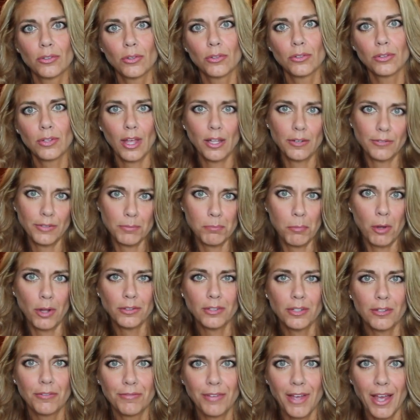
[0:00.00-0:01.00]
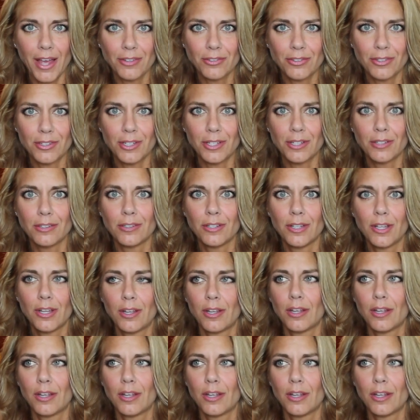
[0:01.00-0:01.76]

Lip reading: So it's kind of a multifaceted